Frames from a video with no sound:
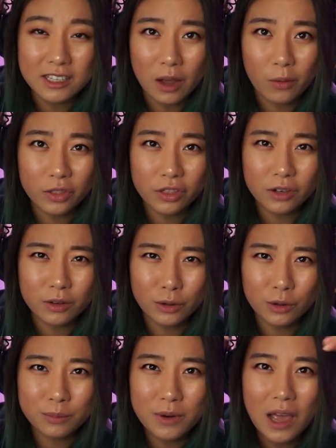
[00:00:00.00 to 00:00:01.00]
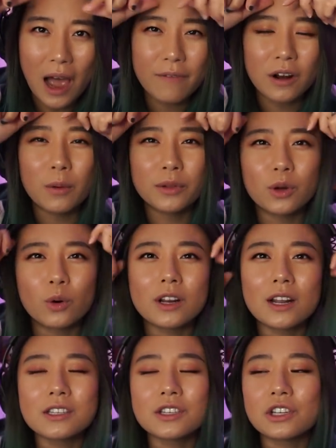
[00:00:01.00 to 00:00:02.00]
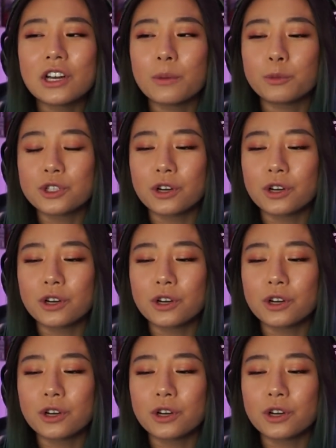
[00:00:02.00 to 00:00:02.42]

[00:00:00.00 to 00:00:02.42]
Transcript: Is that what the group name? I forgot what the organization name was